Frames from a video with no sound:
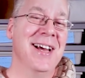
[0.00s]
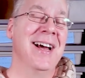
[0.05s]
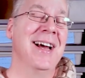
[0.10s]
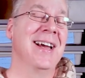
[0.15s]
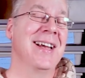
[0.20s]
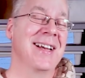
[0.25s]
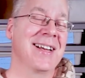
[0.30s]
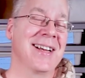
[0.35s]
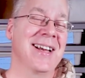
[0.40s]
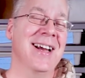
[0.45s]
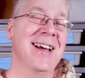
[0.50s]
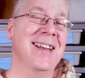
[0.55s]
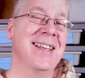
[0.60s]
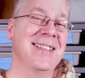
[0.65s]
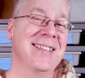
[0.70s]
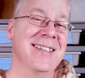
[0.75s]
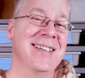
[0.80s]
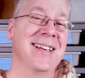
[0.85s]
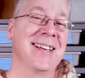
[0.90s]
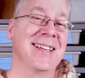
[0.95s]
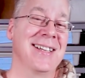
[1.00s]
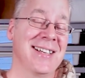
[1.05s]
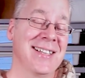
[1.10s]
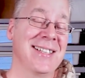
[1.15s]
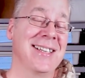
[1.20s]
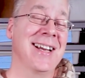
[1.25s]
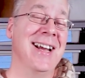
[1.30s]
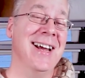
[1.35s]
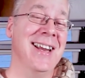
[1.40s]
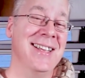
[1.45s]
It
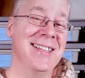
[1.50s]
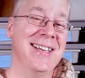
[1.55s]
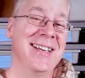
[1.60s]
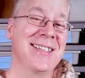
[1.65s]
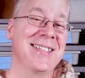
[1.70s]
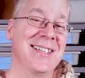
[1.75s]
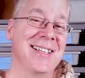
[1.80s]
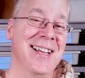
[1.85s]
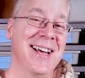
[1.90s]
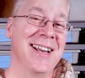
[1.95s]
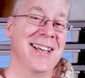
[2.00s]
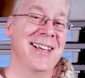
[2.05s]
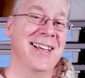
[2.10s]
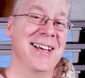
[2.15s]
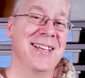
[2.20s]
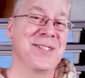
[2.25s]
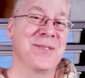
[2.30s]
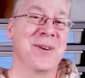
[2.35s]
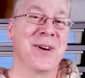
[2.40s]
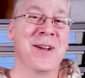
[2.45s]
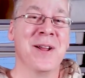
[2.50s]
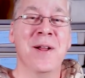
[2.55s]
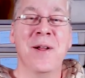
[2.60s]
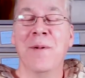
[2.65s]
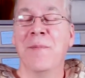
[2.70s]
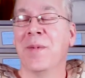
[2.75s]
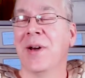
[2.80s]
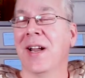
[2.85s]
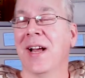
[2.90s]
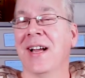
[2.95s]
kind of takes a lot of guesswork,
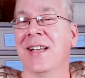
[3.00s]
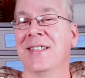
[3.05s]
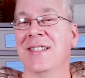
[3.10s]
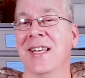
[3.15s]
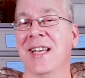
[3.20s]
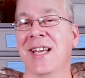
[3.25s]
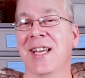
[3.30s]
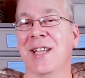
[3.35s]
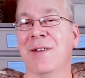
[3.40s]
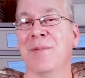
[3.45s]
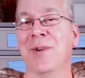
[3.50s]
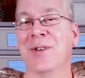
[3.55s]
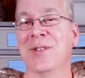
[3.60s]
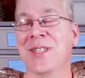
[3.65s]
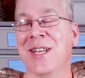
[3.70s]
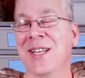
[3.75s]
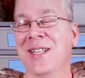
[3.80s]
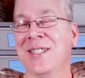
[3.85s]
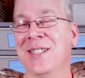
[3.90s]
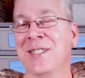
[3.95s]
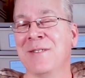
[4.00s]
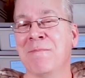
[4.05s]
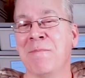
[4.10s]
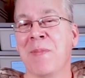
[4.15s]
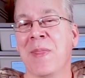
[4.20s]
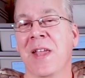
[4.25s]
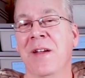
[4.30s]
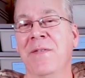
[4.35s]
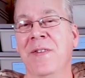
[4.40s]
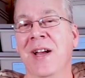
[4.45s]
but I'd say in most cases,
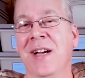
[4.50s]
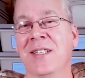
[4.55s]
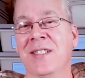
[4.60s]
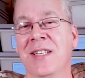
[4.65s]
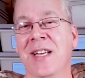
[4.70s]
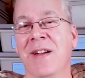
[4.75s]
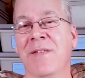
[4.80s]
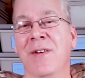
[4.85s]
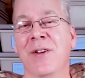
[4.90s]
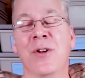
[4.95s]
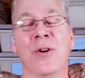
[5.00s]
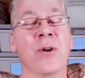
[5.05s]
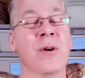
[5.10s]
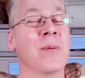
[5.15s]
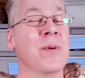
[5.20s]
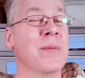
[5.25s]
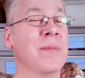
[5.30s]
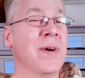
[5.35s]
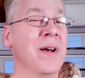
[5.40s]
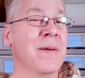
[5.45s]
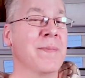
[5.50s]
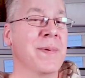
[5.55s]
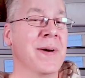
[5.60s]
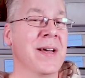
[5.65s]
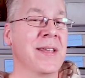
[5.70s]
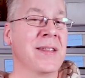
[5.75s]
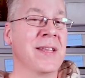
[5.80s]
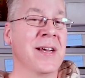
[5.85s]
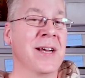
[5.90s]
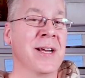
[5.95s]
if you actually have a normal ball
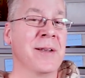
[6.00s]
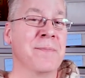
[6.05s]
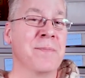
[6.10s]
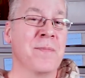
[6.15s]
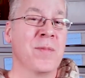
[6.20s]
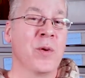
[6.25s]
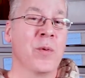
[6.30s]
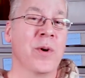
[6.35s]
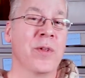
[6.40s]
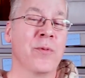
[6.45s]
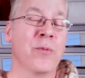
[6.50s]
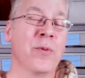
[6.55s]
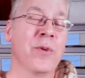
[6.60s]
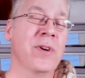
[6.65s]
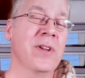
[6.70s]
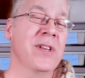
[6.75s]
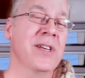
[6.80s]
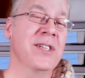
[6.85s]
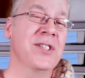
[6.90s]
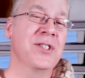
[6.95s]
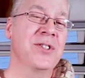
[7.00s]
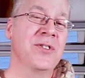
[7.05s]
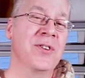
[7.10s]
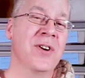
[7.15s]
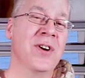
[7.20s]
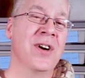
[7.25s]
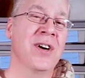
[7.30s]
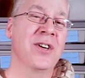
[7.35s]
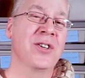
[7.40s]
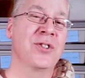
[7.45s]
python with really
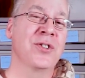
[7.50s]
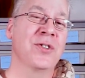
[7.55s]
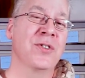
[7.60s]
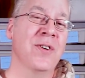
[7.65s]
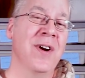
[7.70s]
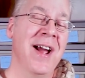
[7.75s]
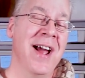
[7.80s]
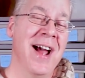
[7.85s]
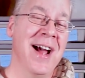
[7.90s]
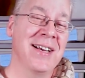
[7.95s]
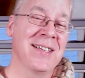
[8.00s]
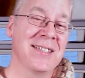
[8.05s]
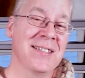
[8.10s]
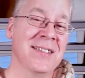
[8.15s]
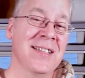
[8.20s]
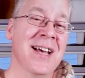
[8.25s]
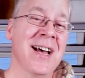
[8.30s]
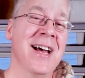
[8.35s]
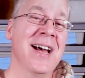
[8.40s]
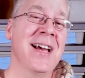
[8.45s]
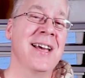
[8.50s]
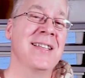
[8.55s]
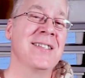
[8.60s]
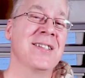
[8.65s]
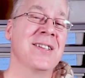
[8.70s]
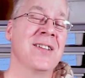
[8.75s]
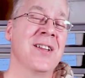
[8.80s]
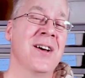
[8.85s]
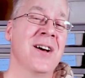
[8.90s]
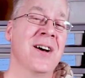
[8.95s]
strong tracks,
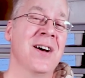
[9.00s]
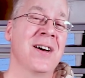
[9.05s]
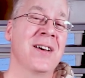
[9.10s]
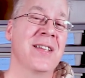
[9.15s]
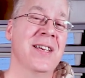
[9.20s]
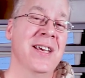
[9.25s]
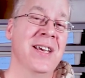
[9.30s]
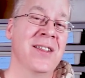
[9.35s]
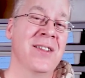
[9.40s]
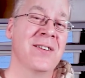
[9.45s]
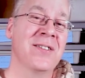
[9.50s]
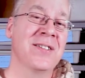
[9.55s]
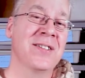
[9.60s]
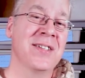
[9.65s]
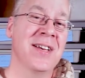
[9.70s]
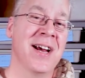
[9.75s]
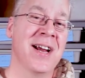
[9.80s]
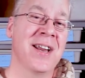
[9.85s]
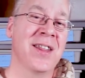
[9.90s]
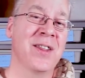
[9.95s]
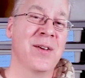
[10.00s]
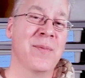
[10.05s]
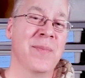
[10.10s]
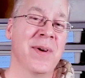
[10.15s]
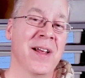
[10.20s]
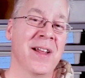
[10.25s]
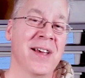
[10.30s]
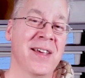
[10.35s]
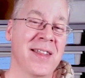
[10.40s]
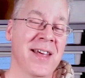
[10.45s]
lines along either side of the
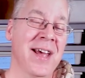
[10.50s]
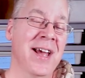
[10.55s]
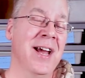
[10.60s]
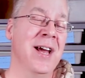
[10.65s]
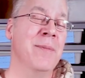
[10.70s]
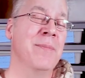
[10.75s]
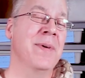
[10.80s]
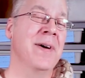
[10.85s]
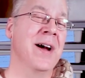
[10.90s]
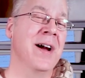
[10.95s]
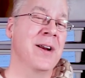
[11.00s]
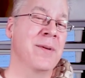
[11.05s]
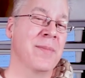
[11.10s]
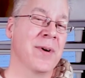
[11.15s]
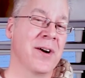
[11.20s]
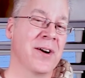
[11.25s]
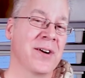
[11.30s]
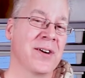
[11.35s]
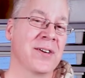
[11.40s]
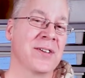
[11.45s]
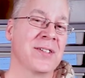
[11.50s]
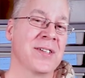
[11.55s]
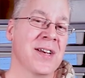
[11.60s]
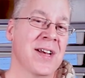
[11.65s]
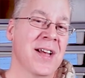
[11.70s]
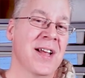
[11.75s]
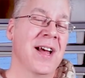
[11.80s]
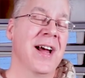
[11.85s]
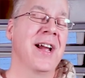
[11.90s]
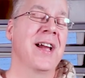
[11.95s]
belly, the head pied markers,
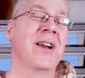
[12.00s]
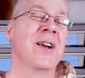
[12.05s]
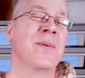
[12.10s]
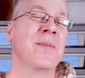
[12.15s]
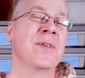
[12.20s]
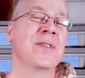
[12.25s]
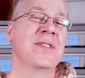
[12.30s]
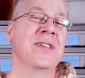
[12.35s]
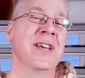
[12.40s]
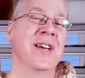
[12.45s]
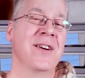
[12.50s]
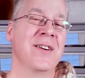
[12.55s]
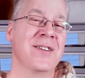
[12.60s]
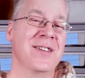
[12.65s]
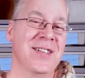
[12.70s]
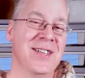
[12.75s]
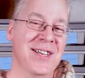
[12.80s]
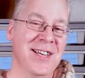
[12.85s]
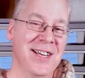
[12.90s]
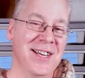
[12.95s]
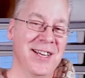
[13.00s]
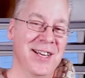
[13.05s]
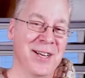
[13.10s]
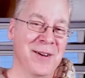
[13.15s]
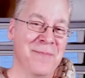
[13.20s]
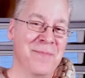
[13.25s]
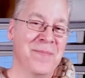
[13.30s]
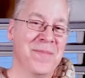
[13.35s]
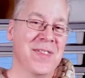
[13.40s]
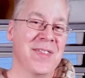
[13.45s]
I can almost
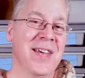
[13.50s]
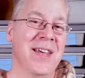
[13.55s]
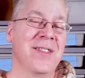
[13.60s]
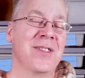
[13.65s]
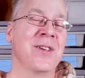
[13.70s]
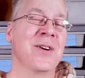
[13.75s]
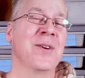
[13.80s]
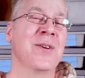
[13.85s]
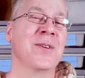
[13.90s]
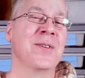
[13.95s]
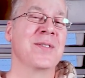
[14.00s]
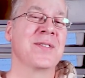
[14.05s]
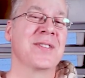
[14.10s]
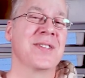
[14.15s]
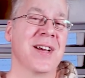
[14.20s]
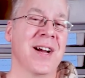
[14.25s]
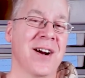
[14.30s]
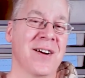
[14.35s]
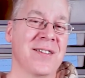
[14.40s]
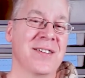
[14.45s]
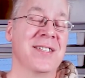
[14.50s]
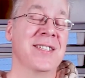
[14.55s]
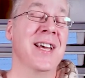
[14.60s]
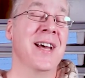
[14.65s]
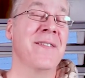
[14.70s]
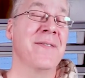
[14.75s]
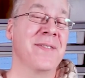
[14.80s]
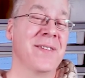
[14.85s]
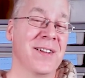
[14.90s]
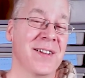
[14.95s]
guarantee that those are
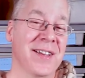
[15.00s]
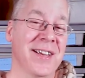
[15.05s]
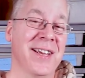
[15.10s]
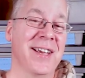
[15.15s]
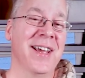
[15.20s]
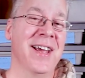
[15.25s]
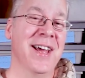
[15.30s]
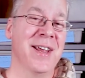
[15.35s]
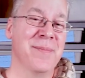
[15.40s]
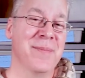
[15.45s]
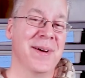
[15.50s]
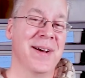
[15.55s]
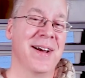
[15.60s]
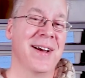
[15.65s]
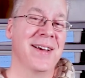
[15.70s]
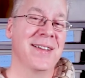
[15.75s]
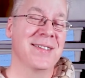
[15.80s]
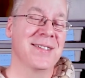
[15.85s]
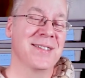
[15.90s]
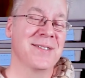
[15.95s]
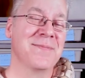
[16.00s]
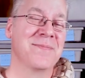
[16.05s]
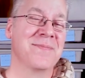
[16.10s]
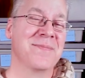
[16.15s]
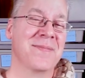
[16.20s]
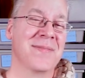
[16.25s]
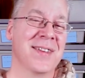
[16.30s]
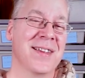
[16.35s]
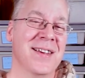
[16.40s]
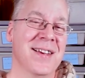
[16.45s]
definitely head pieds.
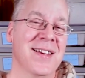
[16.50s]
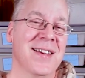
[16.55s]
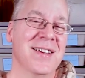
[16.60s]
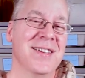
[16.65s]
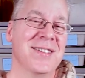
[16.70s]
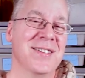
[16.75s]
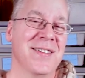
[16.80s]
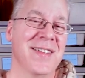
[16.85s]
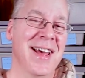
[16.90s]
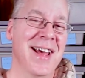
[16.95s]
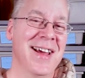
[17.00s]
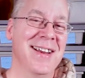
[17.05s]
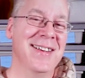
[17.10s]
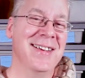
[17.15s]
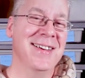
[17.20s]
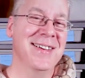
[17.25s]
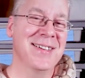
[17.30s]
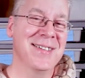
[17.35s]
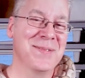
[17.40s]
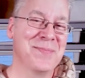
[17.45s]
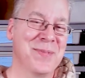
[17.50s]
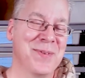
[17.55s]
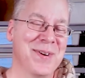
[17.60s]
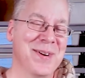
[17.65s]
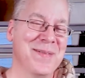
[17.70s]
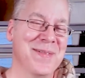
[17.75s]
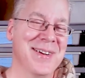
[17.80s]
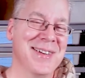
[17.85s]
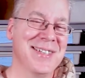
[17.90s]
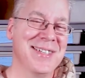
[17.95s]
So that is
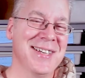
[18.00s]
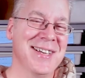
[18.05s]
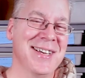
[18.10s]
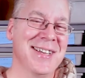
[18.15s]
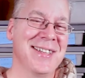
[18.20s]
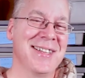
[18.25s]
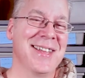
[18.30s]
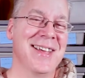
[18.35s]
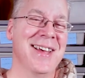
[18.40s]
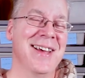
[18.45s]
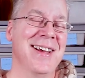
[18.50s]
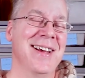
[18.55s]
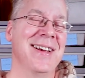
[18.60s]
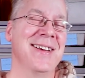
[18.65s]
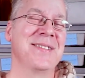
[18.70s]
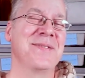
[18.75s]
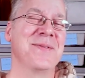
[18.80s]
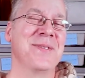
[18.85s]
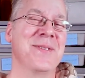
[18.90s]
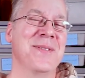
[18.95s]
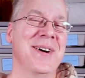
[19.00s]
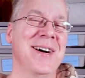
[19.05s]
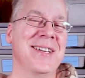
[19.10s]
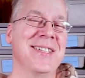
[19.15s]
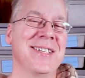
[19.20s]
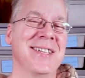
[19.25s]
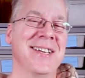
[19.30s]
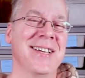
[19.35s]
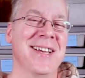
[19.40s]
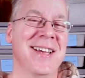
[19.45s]
pretty much it. Thanks for
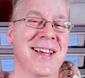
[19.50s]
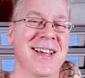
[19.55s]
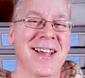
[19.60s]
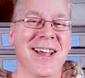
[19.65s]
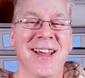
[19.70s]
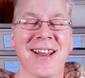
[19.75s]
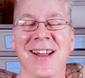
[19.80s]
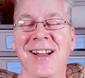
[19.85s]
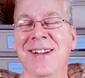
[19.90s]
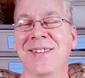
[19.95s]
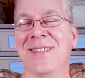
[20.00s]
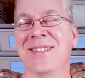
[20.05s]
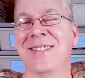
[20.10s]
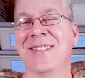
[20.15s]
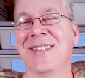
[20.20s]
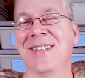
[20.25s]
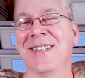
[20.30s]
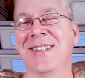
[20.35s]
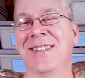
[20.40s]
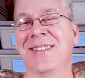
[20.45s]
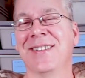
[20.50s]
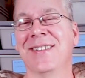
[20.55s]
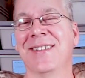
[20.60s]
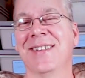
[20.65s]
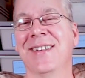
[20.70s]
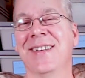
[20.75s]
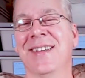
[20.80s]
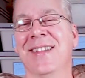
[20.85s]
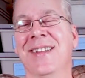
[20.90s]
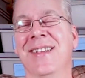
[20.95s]
watching, and I'll see you
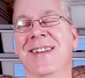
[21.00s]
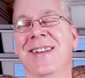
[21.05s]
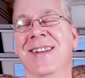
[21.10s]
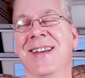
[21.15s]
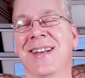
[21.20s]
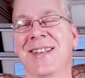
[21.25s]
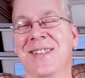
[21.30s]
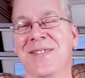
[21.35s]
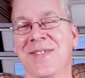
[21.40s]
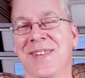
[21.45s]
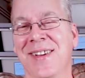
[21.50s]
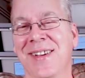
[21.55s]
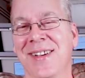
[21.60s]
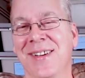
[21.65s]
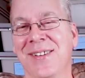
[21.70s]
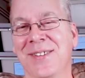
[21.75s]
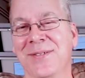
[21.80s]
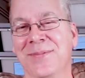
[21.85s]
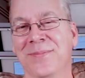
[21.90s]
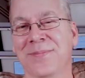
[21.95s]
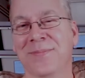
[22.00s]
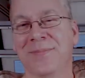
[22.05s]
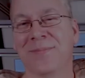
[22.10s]
in the next video.